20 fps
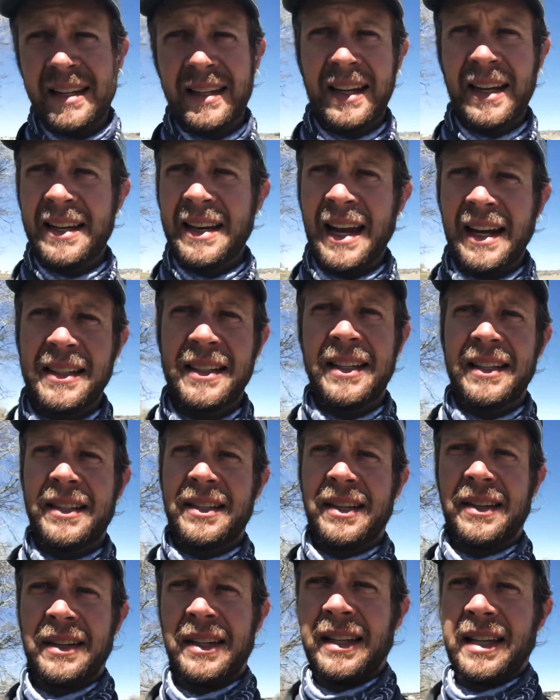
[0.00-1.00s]
connected
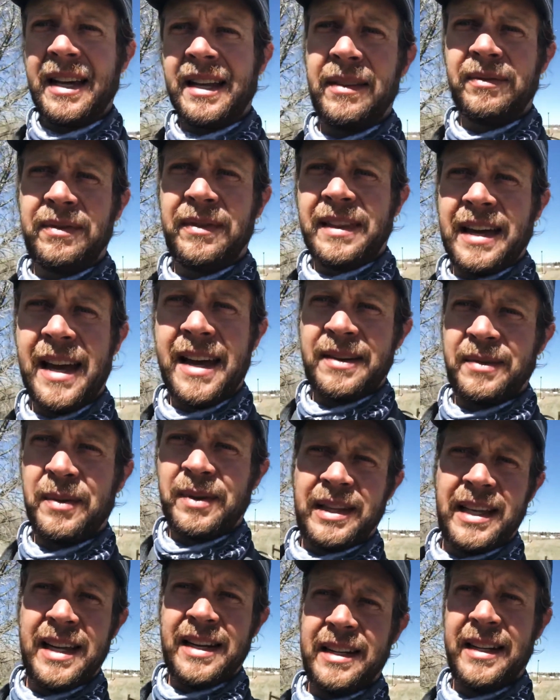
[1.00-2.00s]
to a lot of that
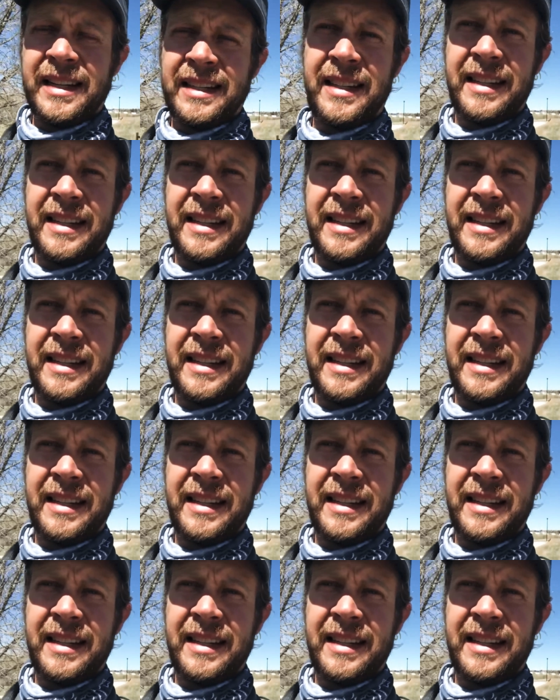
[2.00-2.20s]
related.